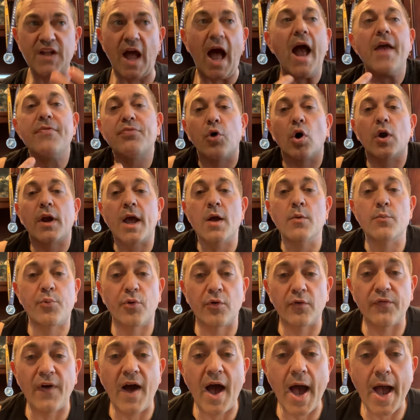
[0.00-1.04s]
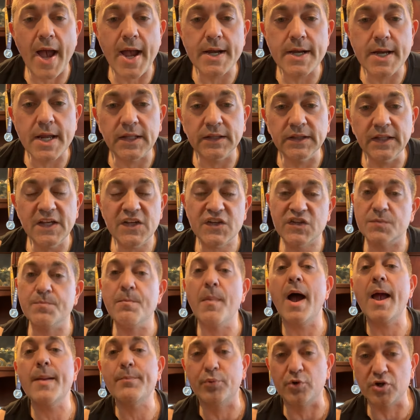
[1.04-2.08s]
I thought I would provide at least
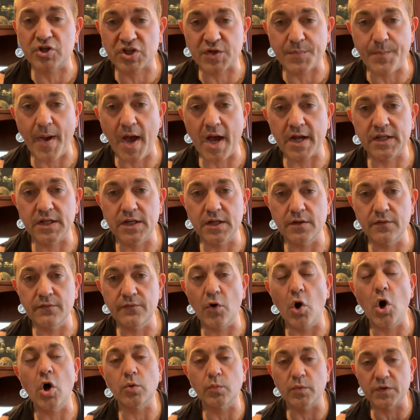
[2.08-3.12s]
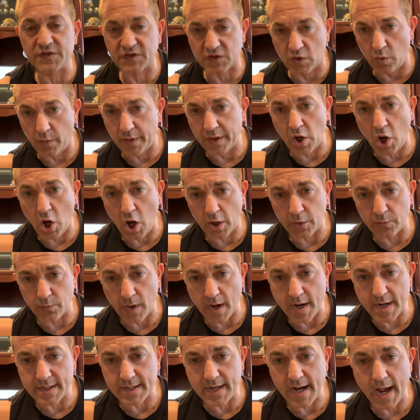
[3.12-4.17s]
my perspective on what's going on
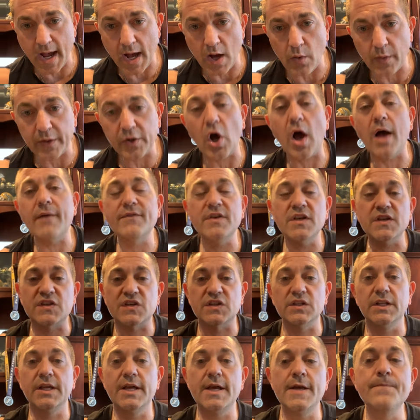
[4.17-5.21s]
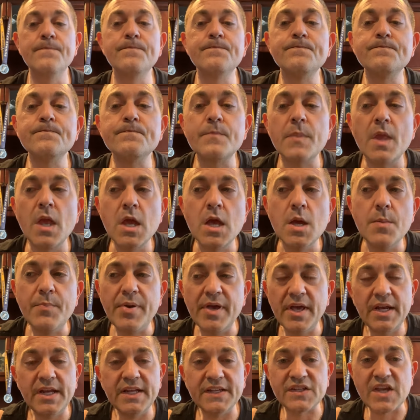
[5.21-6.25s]
right now. And obviously,
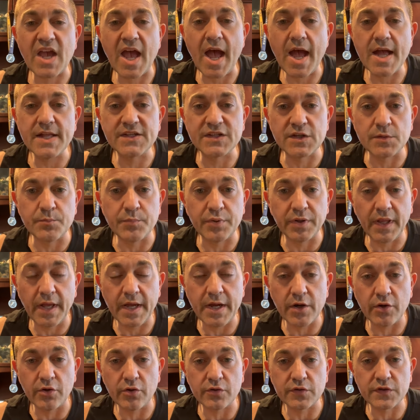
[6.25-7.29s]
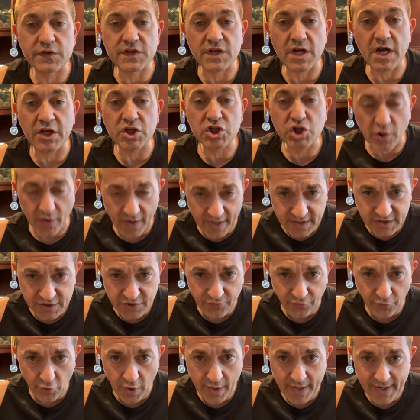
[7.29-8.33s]
Pitt has had some players
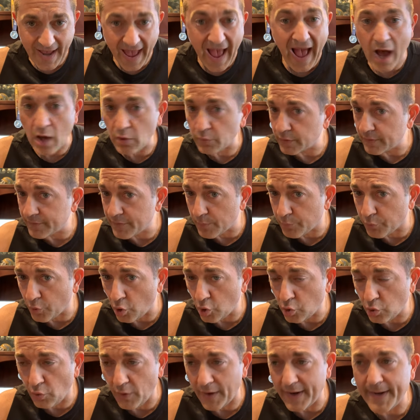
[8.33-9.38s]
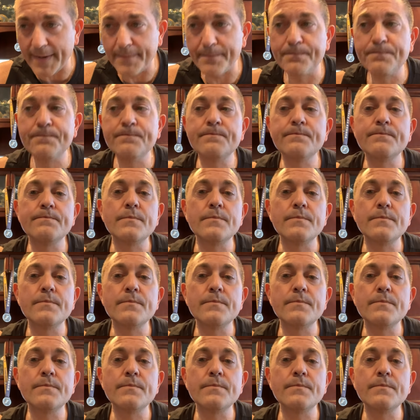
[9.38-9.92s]
transferring out of the program,